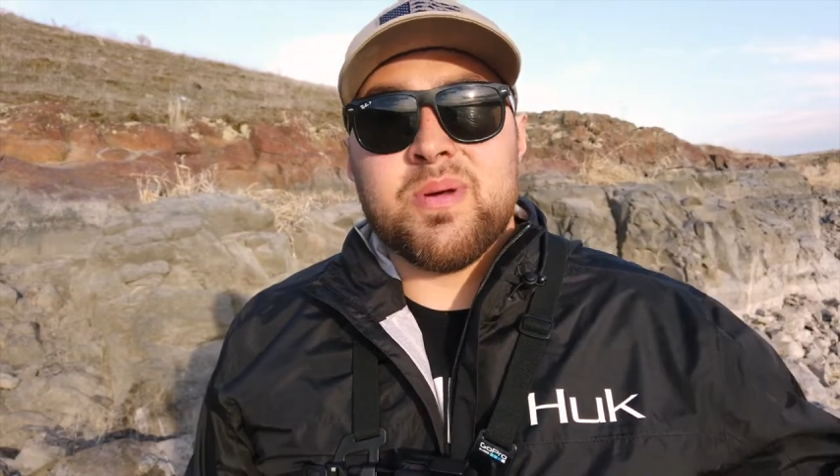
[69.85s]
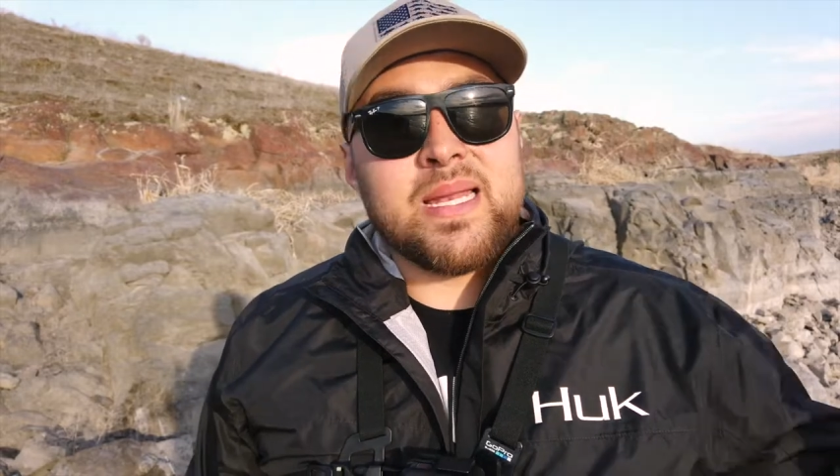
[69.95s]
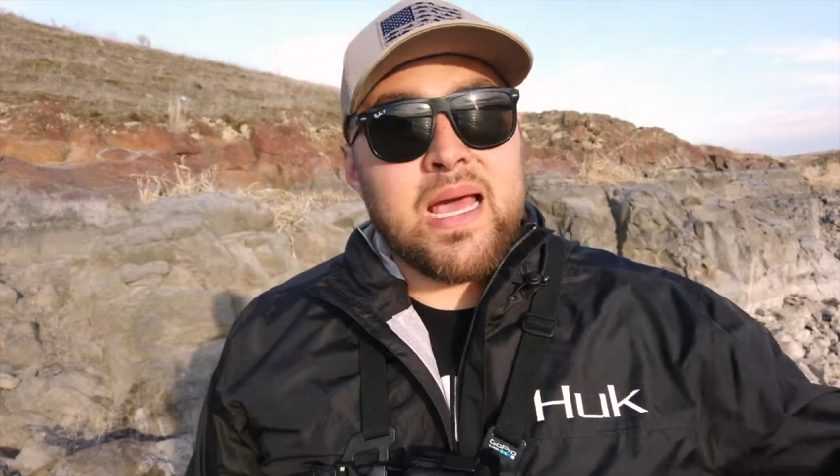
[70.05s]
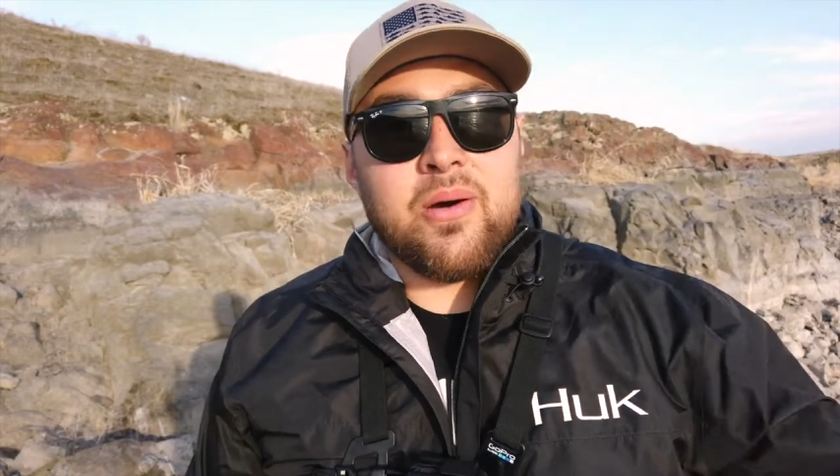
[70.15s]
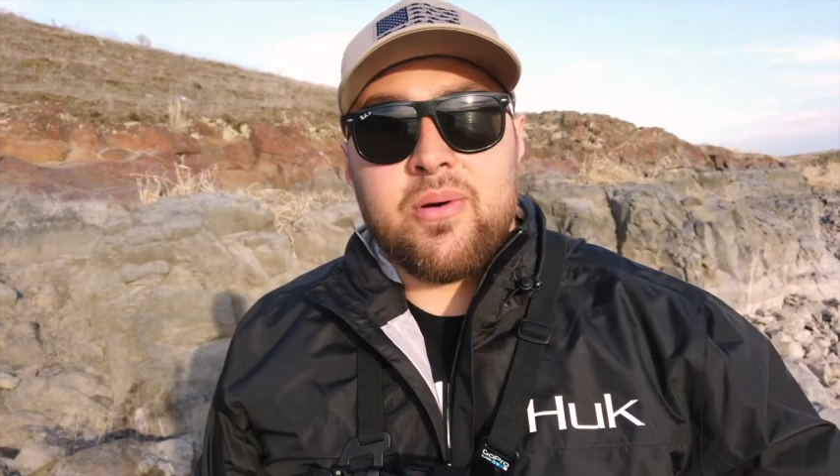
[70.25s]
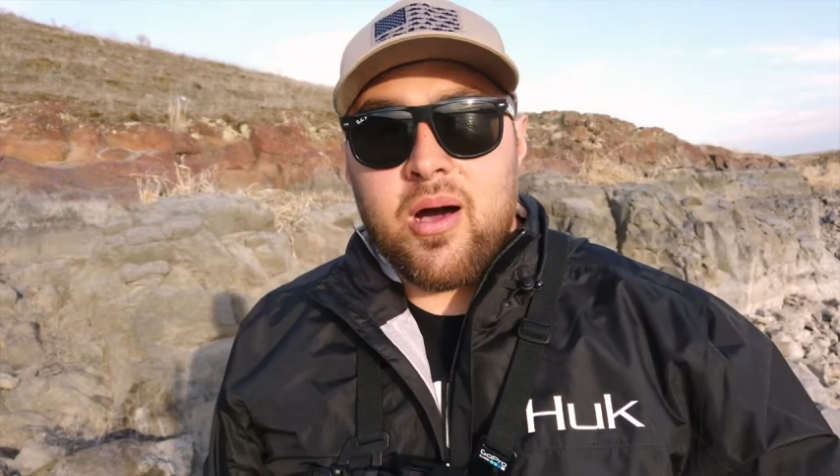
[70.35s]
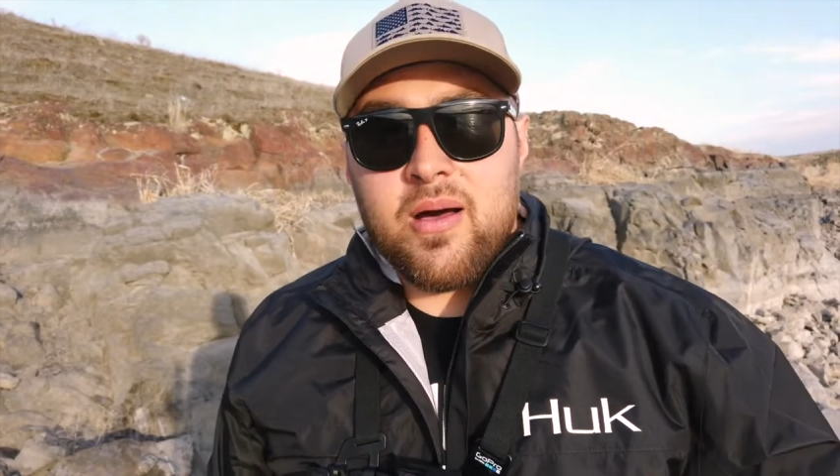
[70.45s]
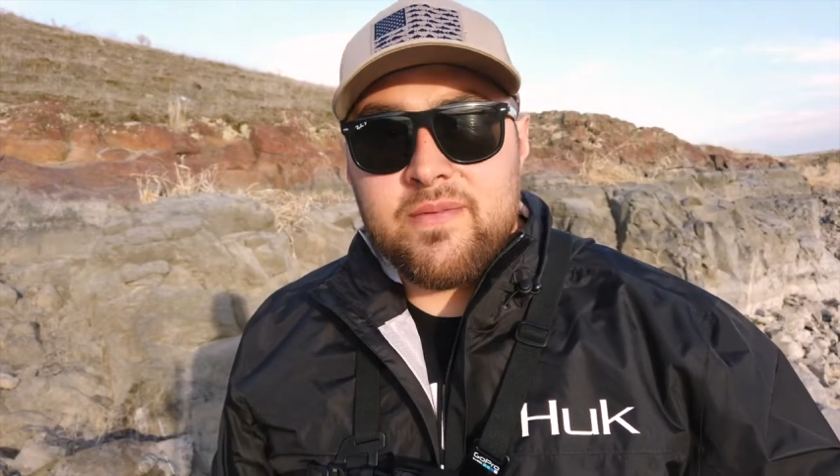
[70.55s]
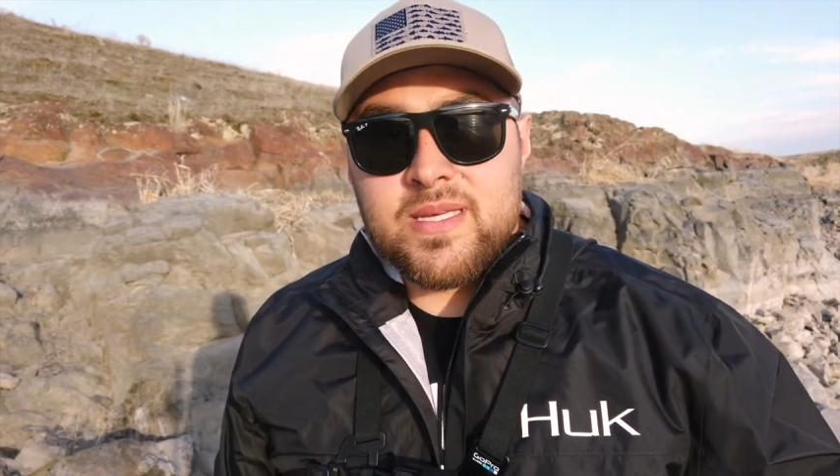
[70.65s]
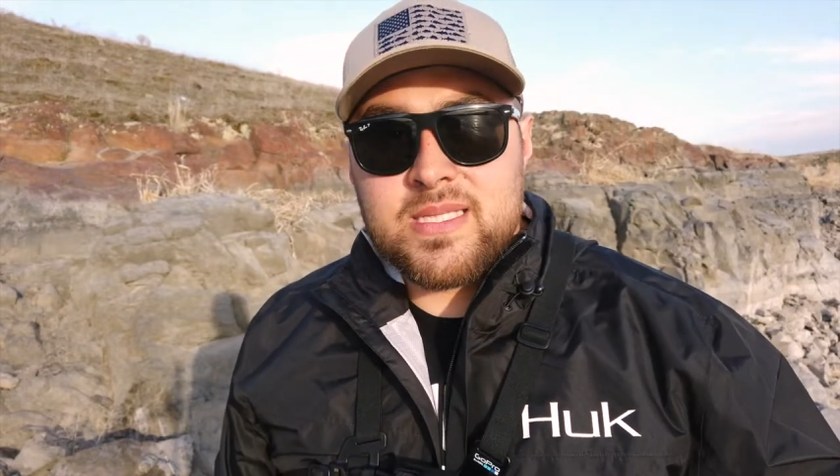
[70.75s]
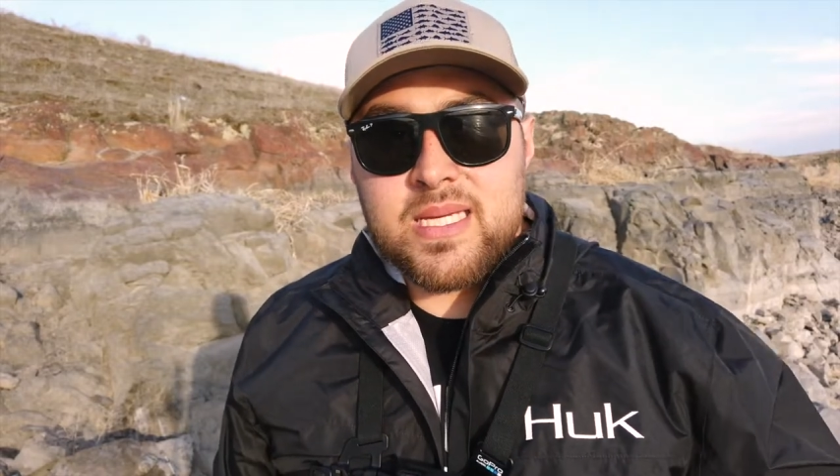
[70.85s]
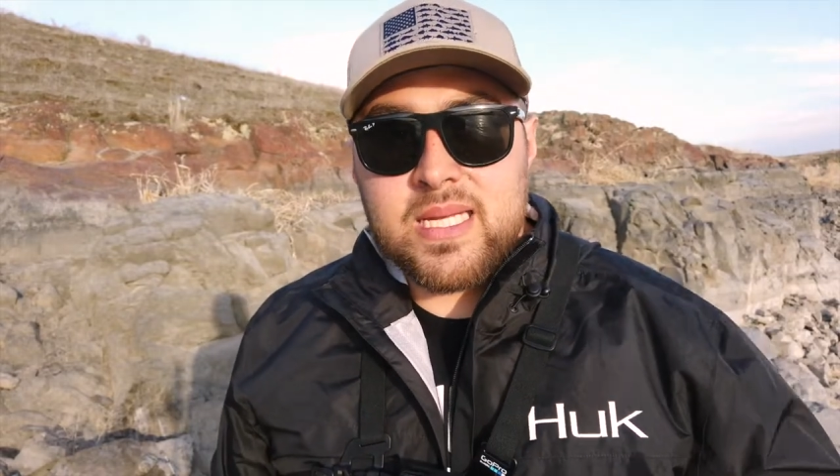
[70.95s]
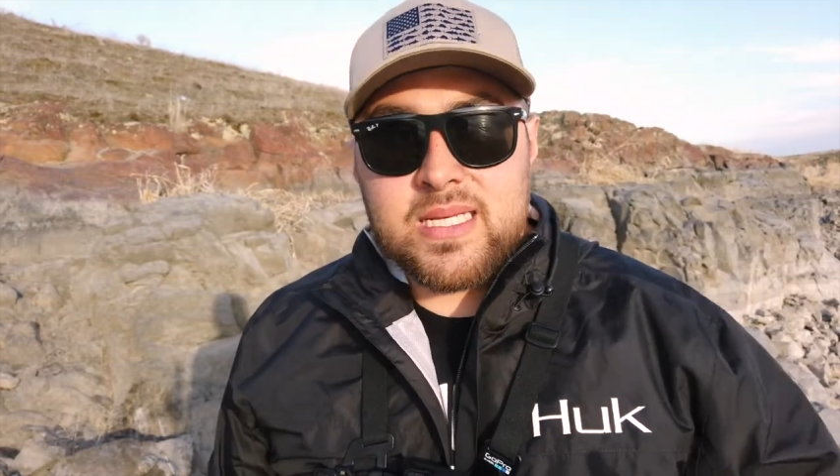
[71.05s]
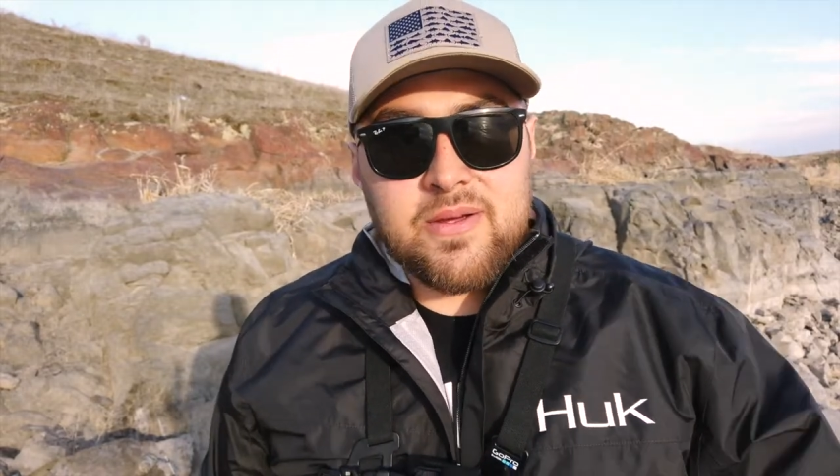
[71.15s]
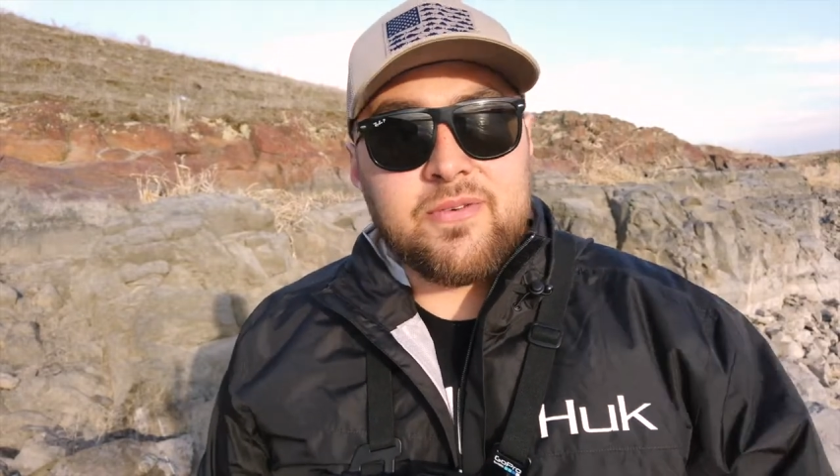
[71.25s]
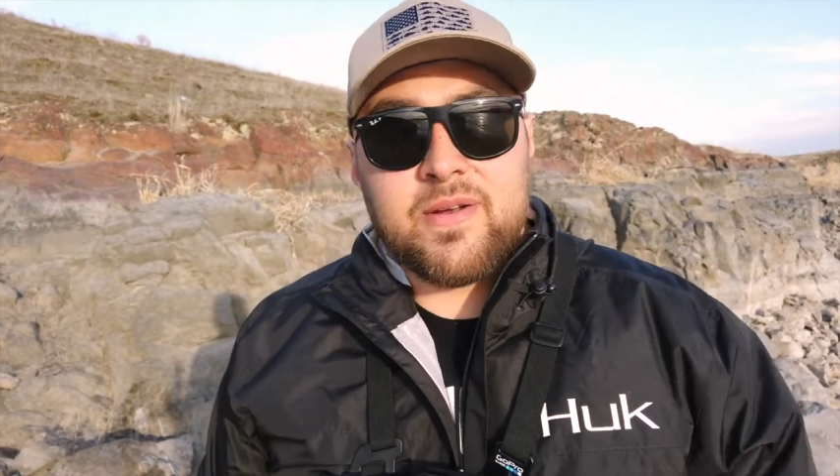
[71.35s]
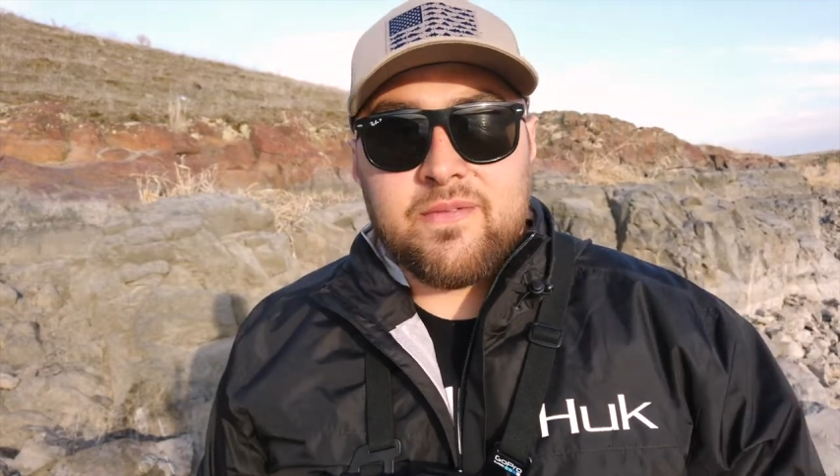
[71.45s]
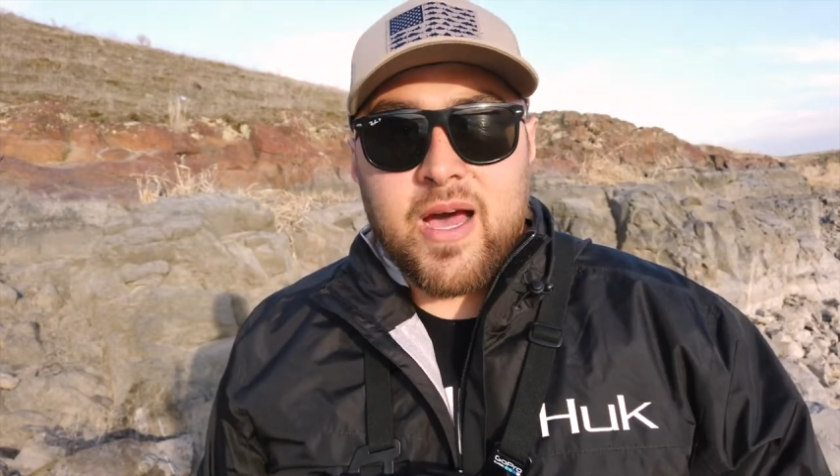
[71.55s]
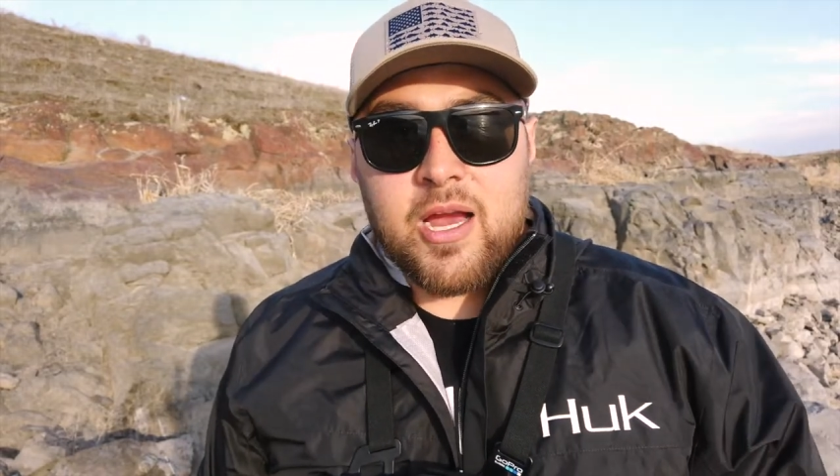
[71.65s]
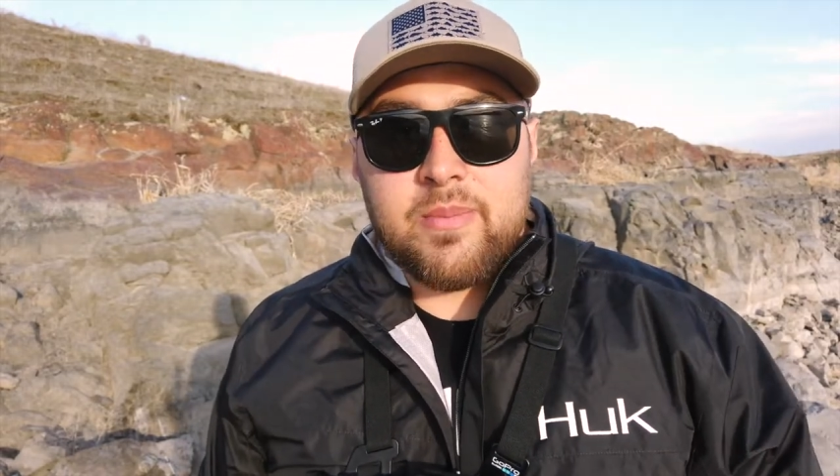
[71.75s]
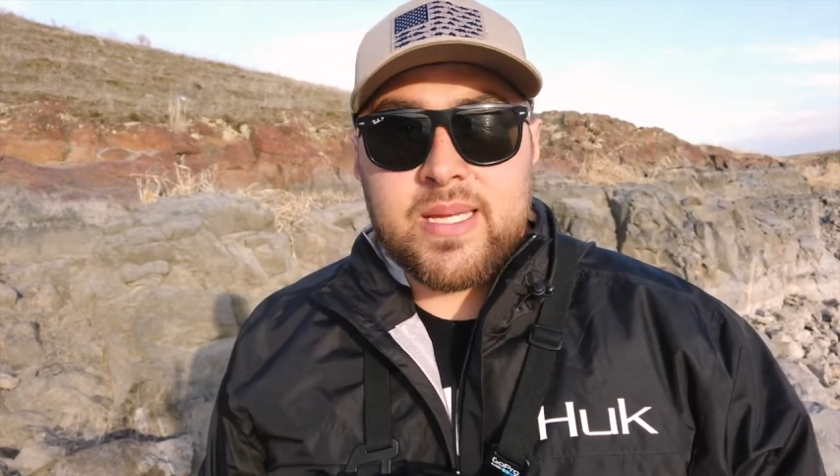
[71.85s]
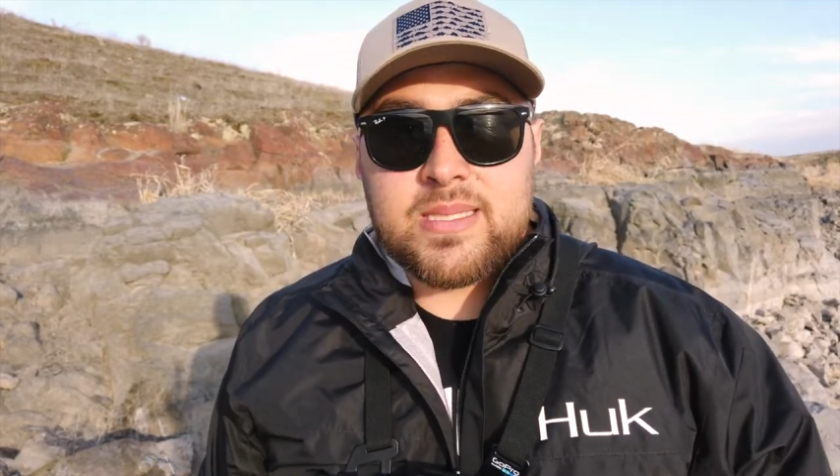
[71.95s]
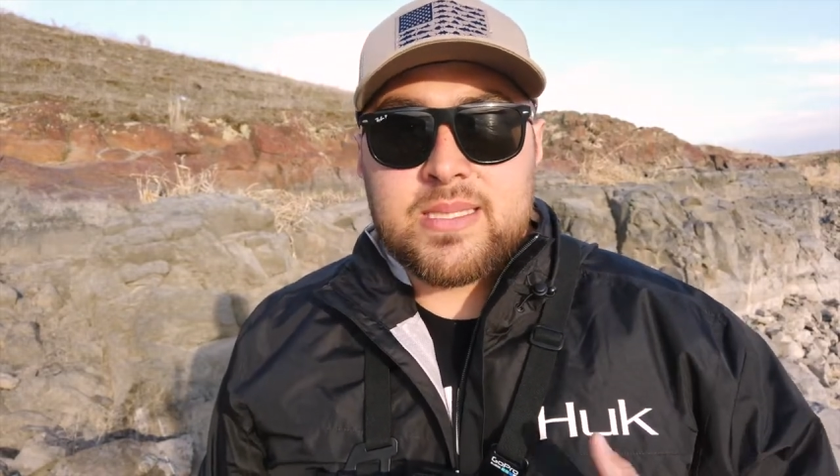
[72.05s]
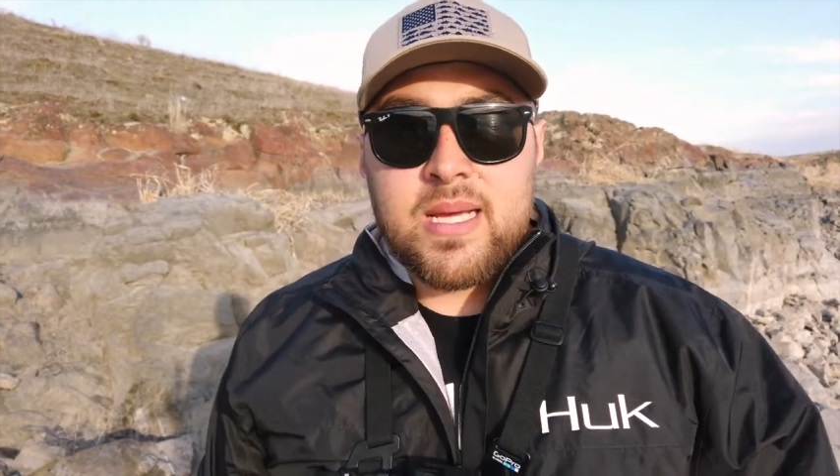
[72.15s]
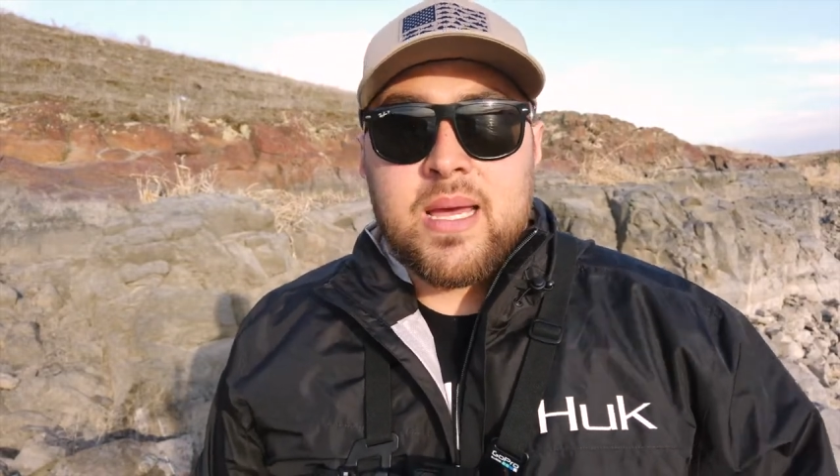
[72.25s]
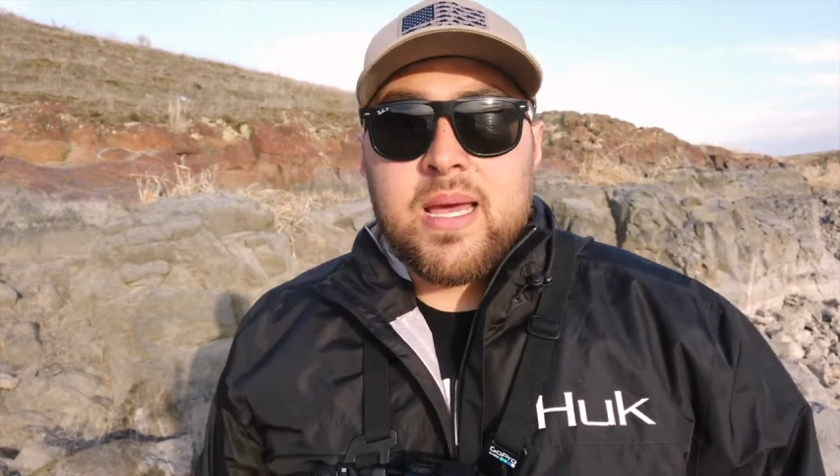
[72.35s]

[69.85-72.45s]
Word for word: but now obviously in different environments.